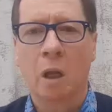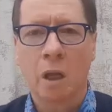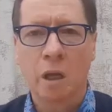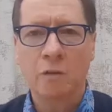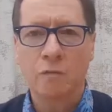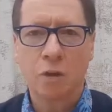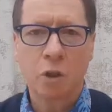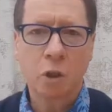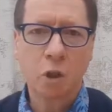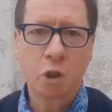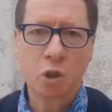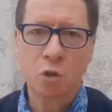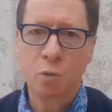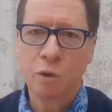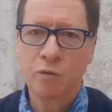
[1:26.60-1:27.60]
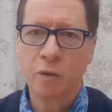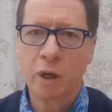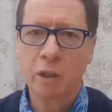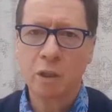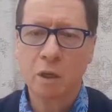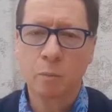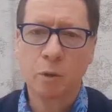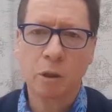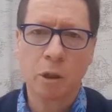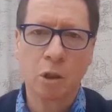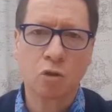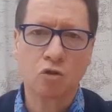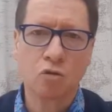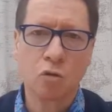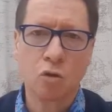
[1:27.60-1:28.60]
In verse 2 we find something
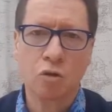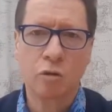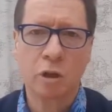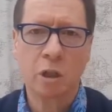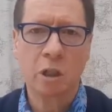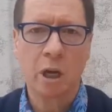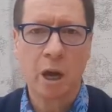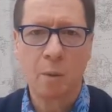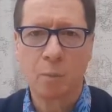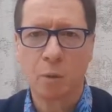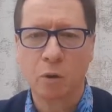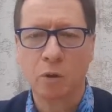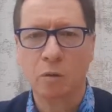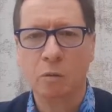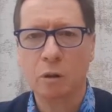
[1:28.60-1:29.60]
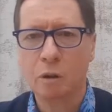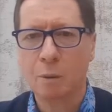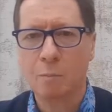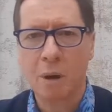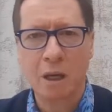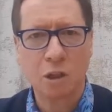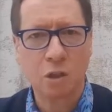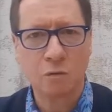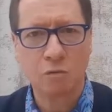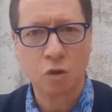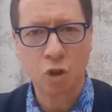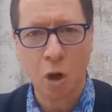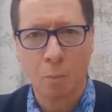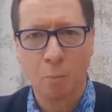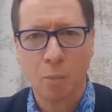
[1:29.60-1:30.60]
extraordinary has happened. There's a massive
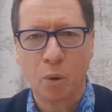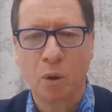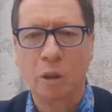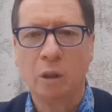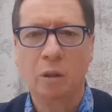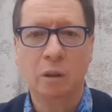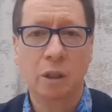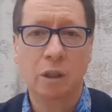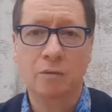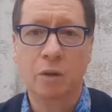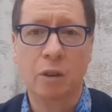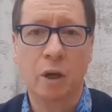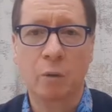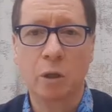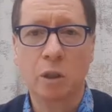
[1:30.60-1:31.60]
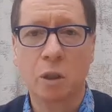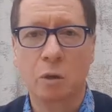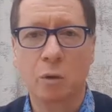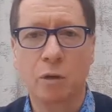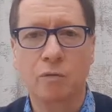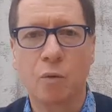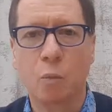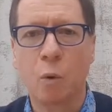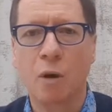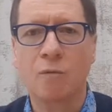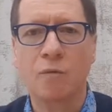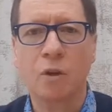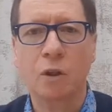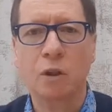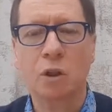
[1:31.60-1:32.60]
jump, even though it's only from one
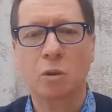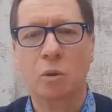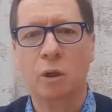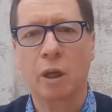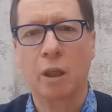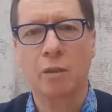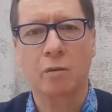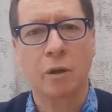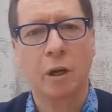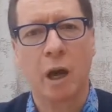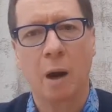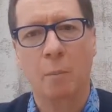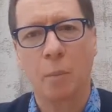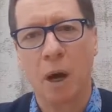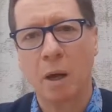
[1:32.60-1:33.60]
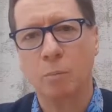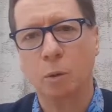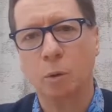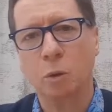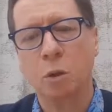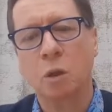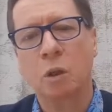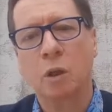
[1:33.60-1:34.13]
verse to another in our Bibles.